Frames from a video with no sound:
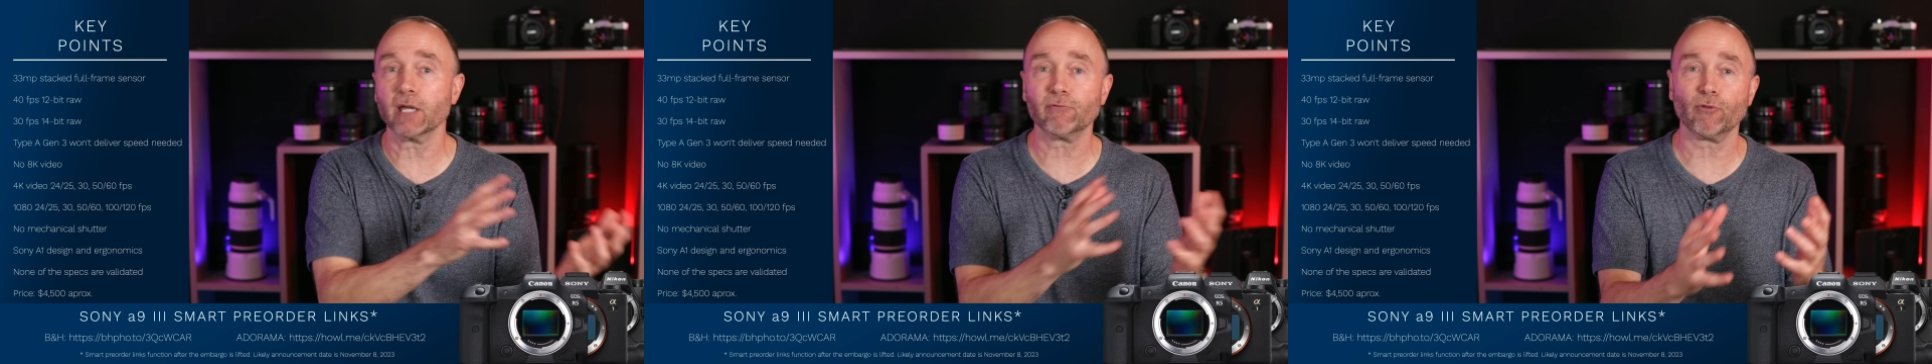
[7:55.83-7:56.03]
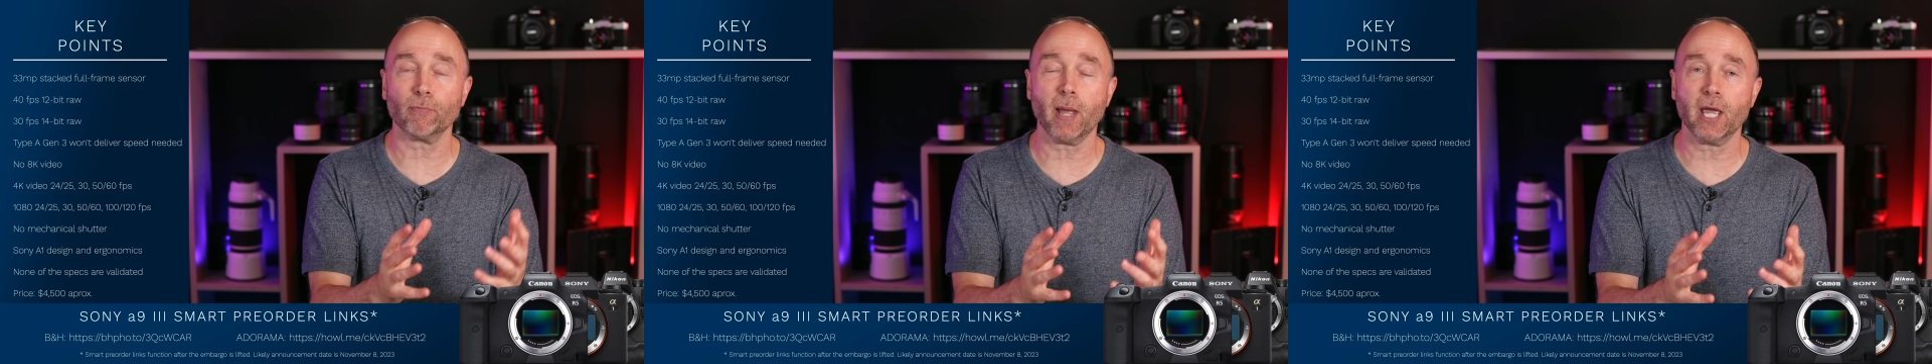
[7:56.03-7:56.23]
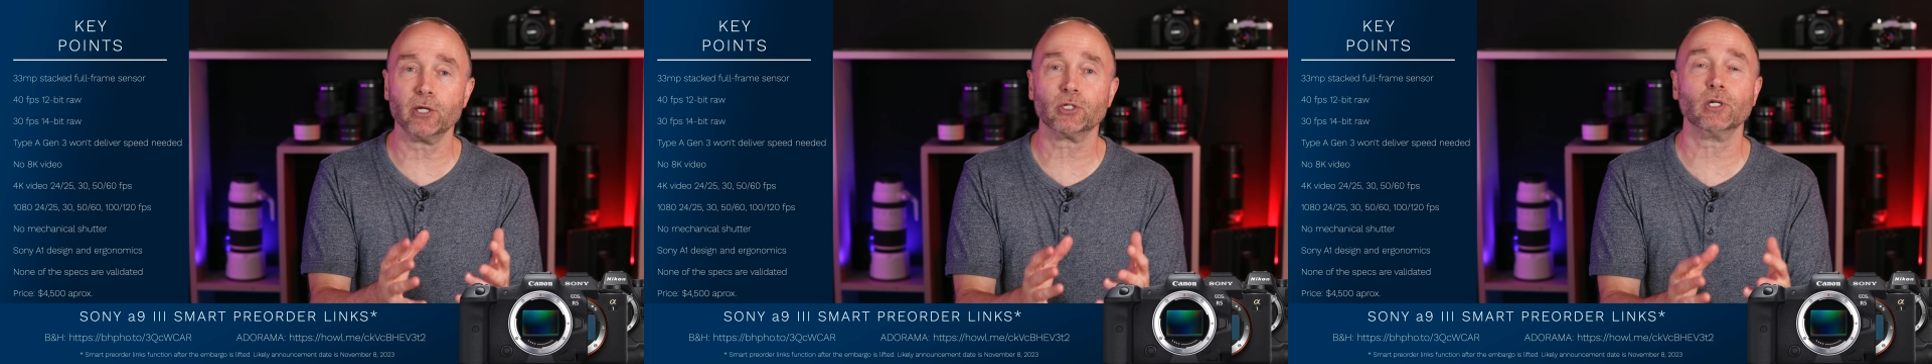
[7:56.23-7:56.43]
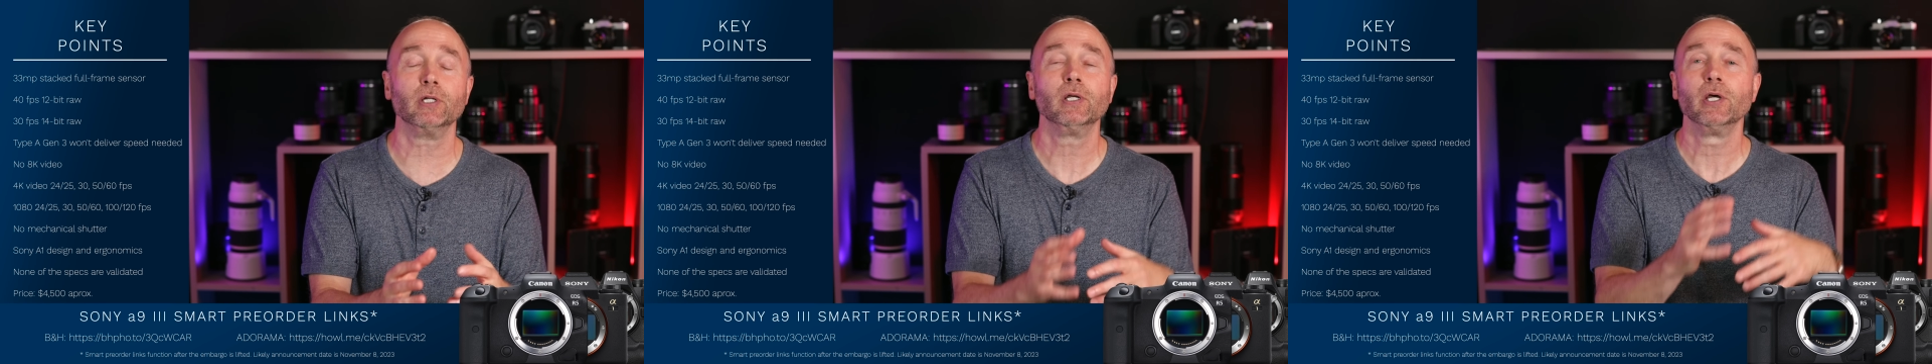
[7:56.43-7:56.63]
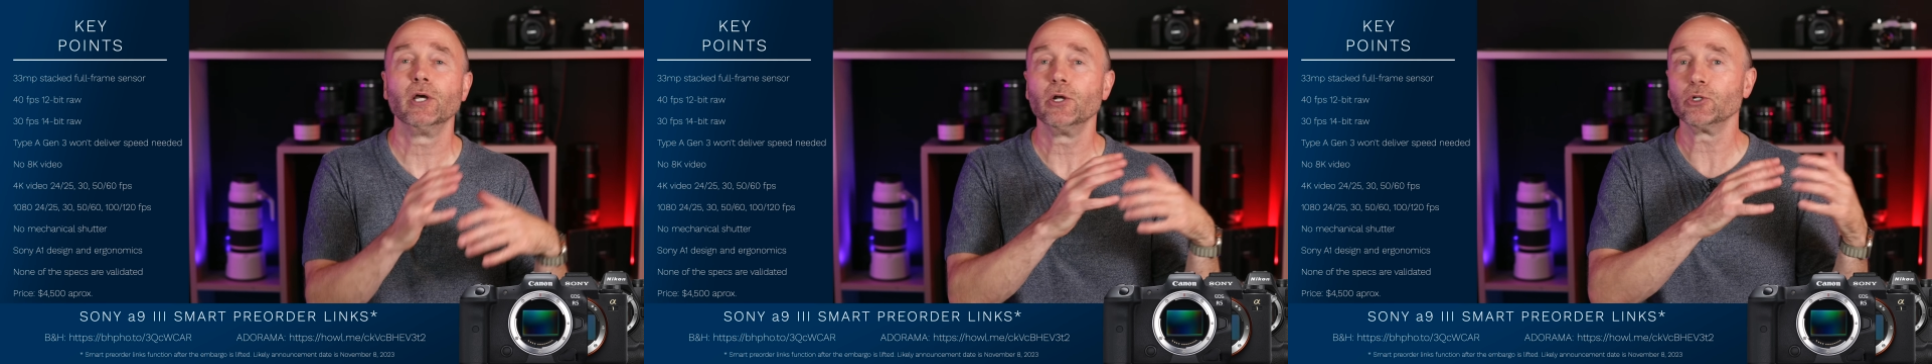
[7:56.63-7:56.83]
information
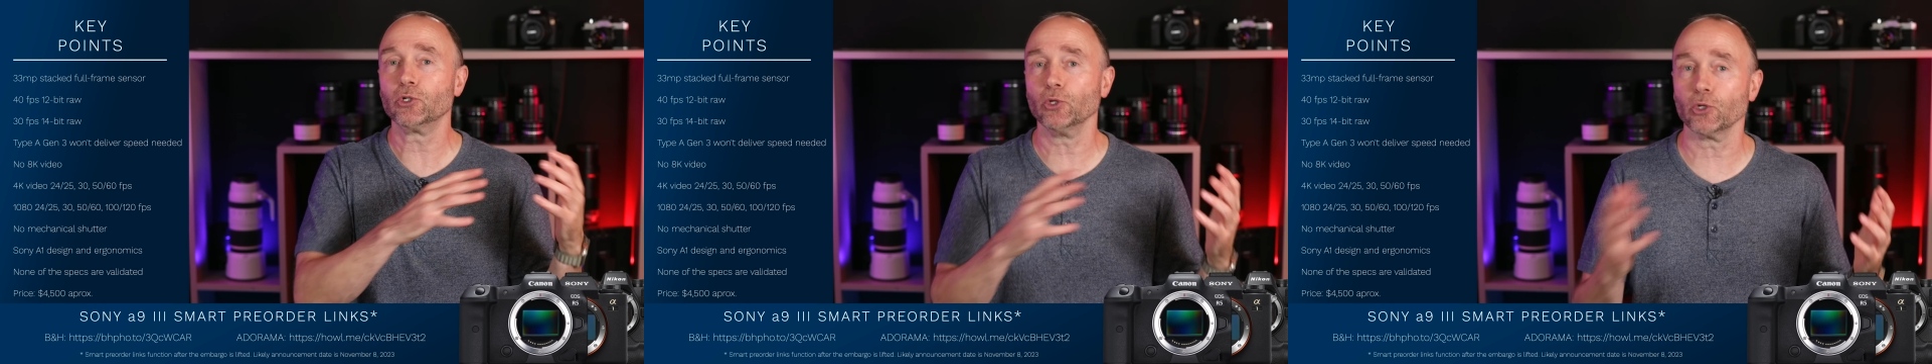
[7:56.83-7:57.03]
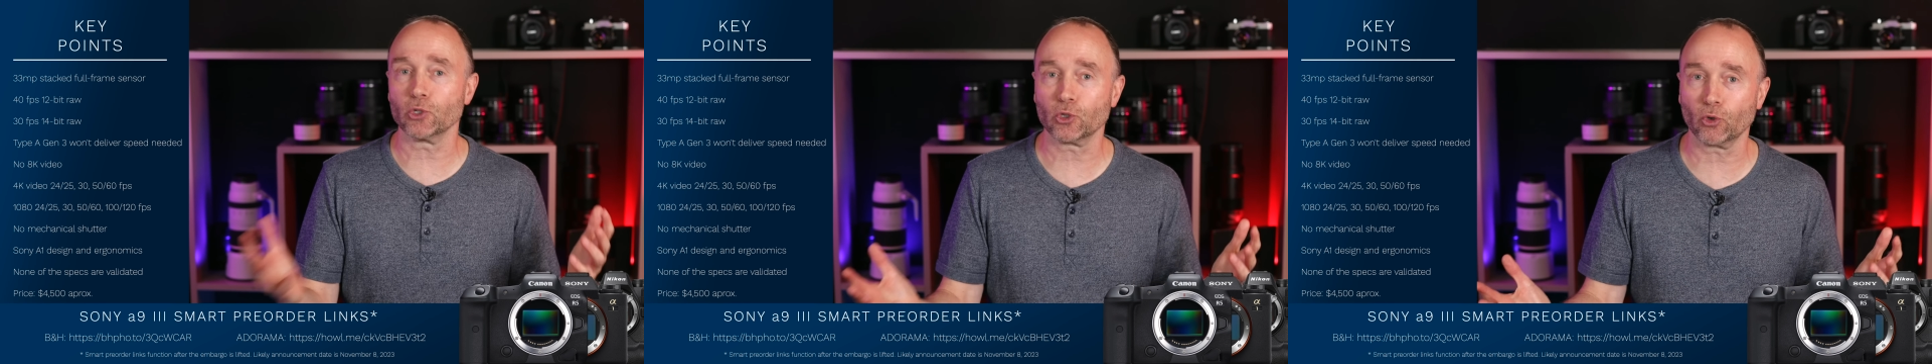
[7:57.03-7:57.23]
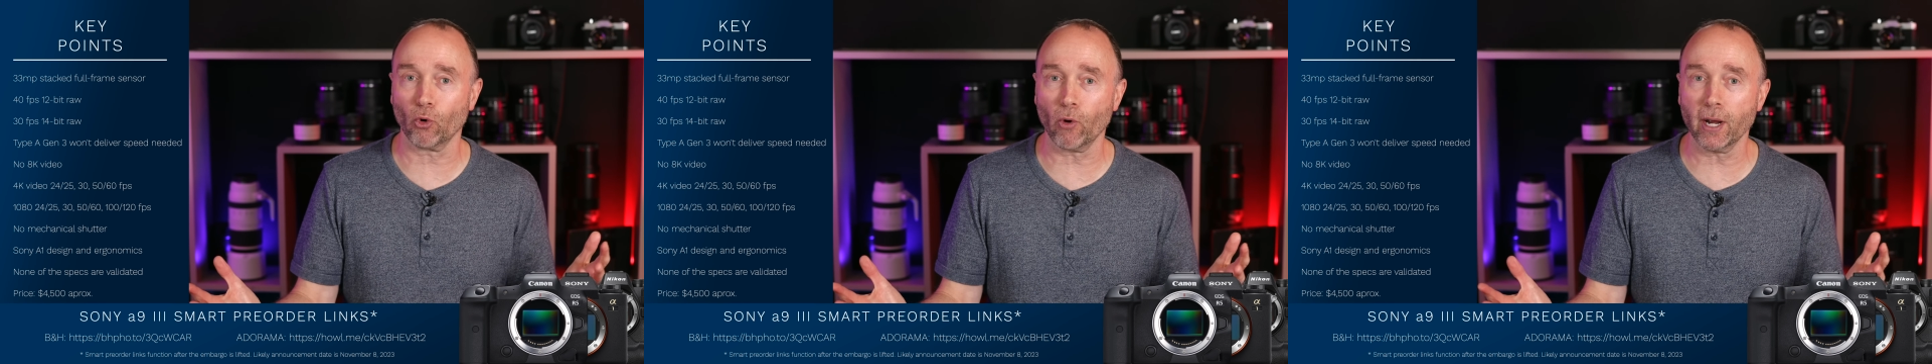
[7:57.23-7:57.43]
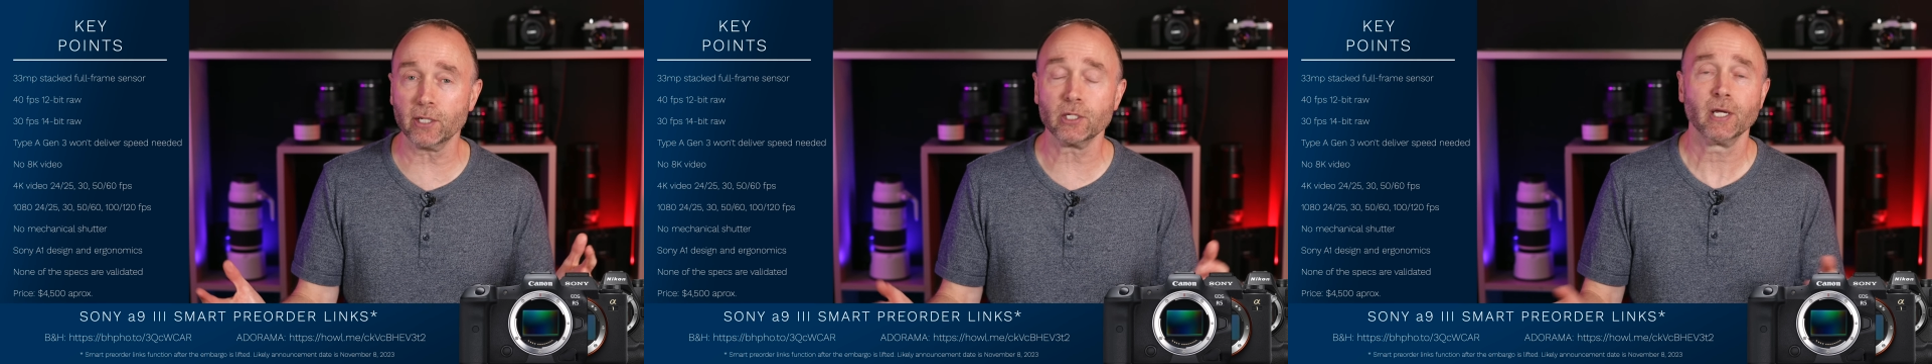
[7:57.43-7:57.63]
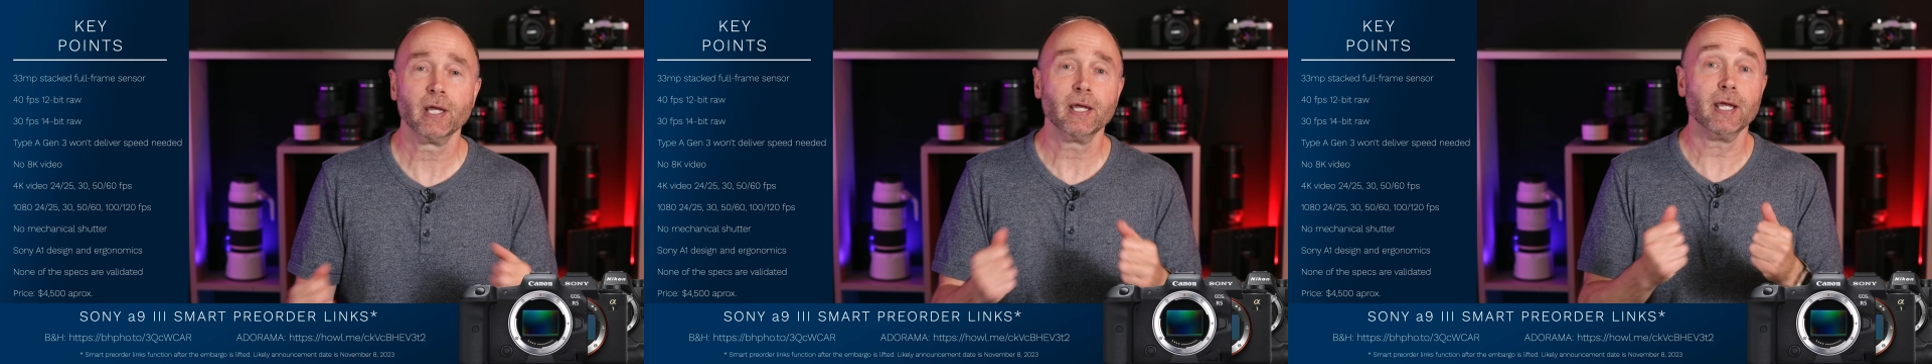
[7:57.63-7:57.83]
to the storage?